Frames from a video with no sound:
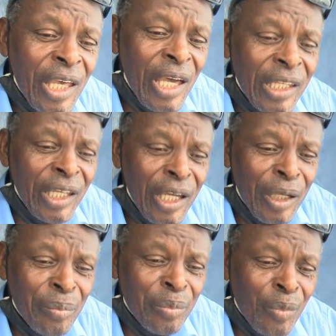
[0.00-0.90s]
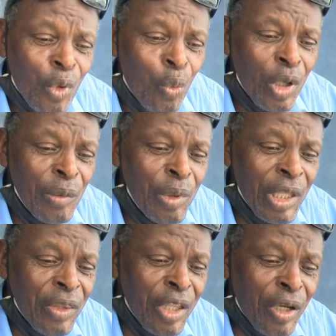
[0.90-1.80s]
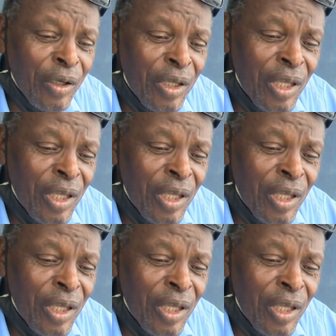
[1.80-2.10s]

and while being there,